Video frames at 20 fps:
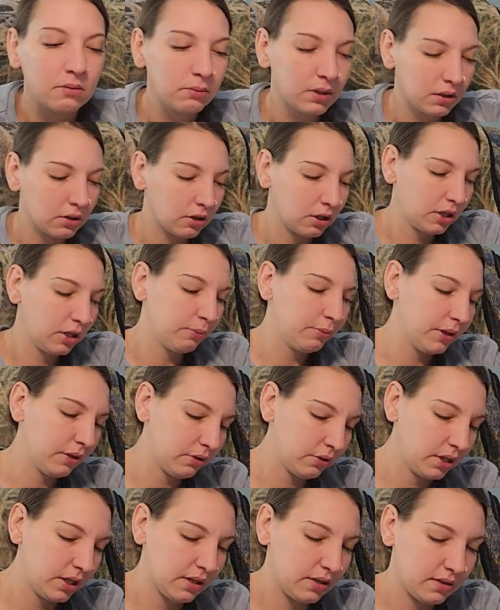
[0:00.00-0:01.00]
are
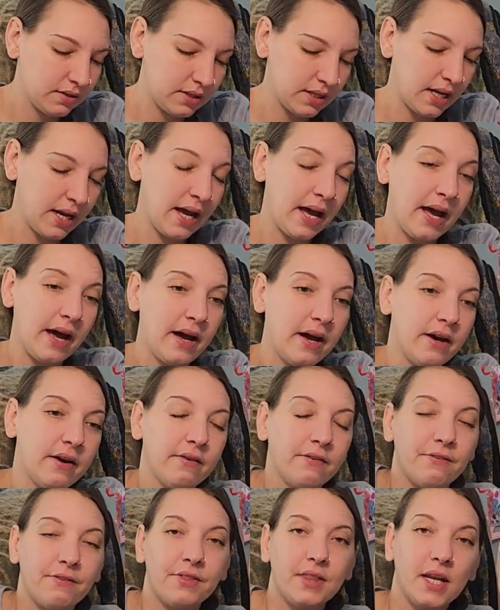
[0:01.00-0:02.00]
Murabiolas that I
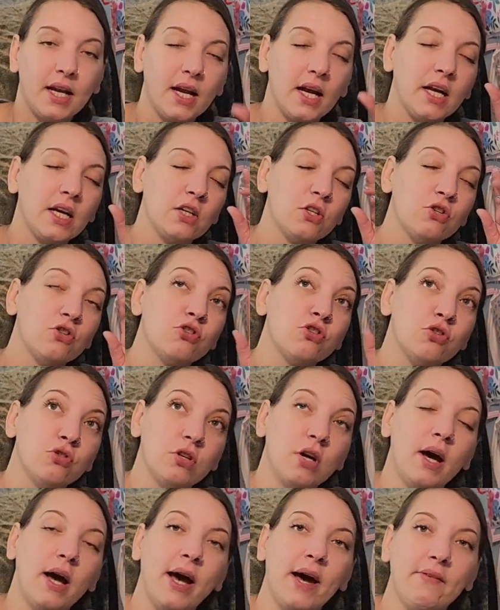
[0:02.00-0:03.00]
have that I do
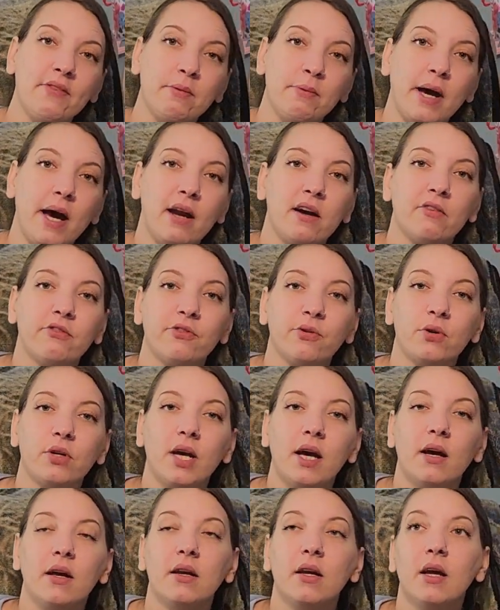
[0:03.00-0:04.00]
not have the pattern for
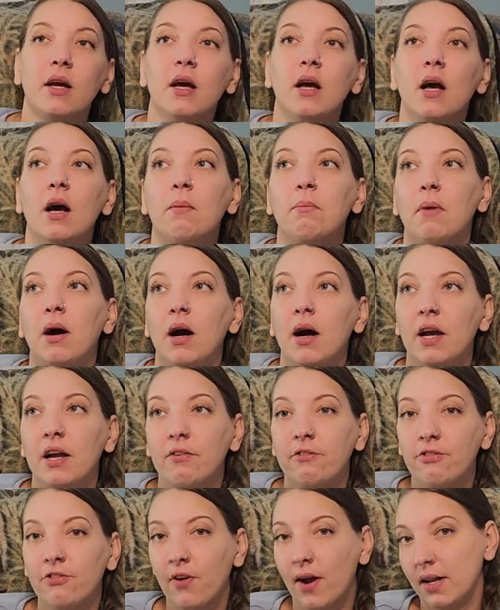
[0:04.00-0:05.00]
yet.
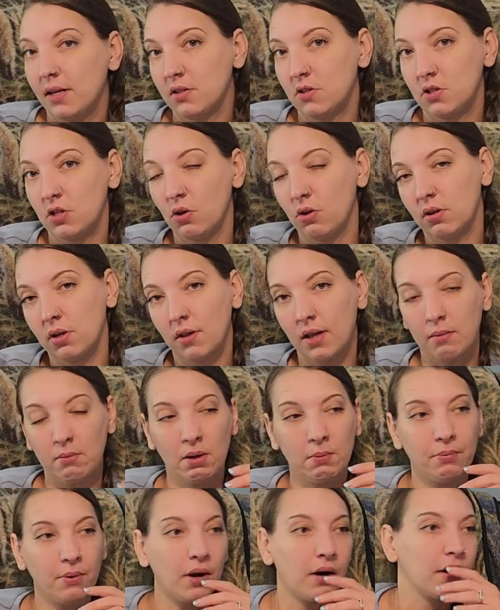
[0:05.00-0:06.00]
My friend is going to let me
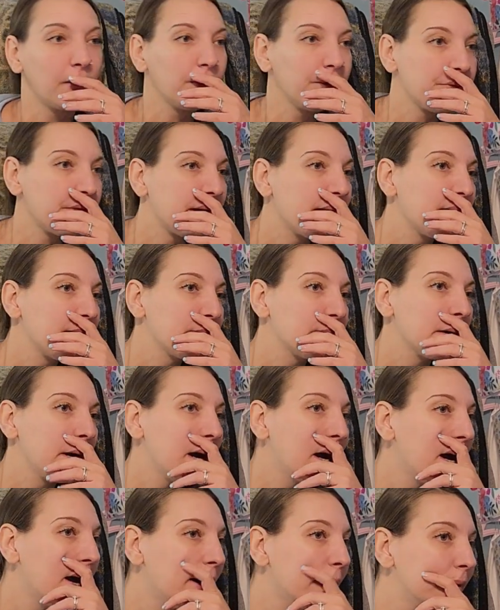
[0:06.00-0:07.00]
borrow
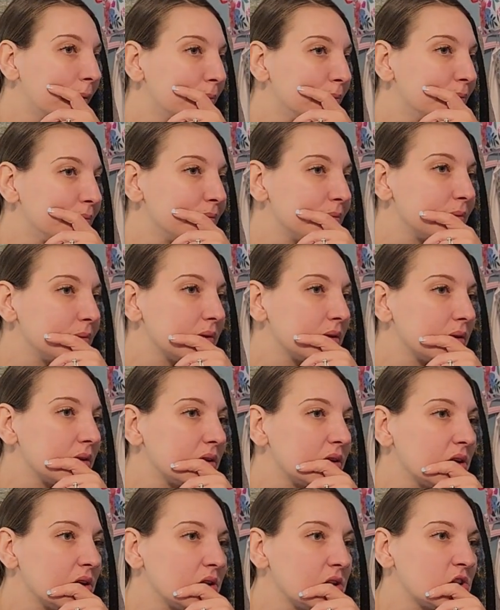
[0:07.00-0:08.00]
them.
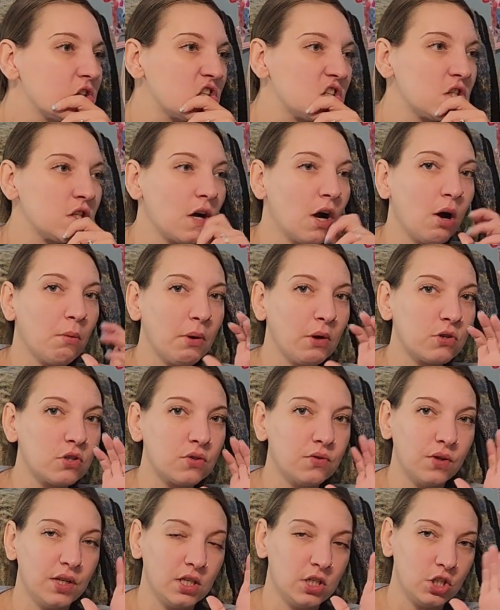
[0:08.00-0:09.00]
She's
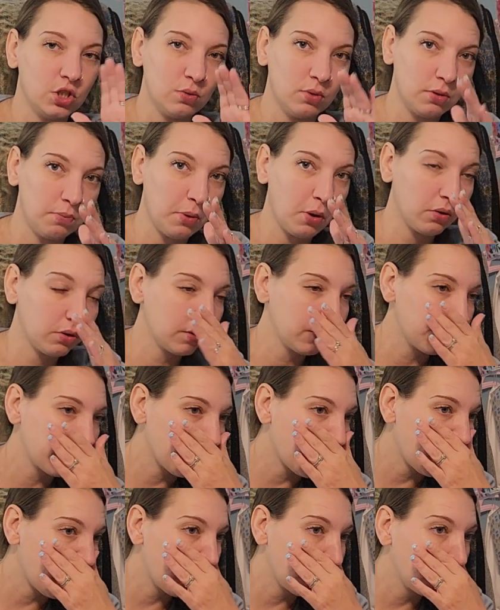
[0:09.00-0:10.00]
almost finished with both of
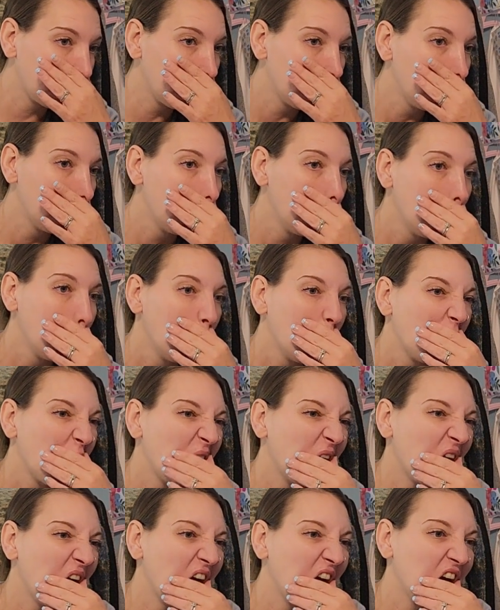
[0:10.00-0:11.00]
them,
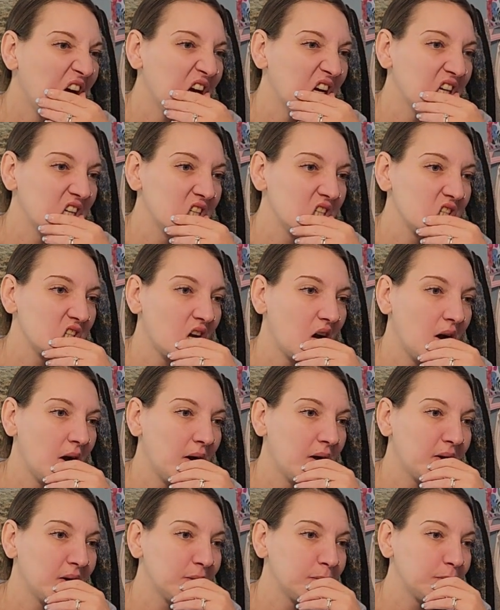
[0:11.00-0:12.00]
and
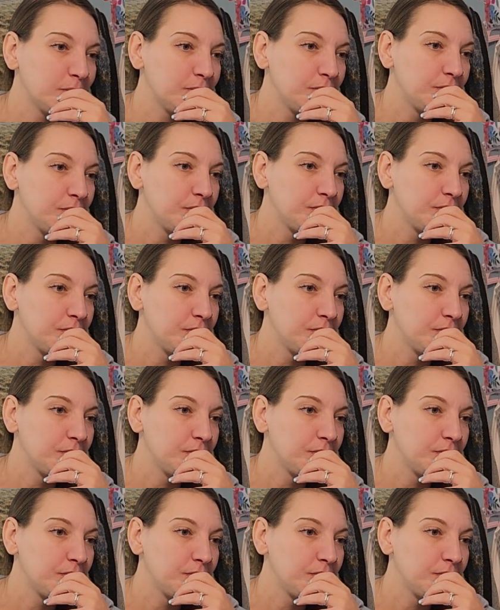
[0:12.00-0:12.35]
I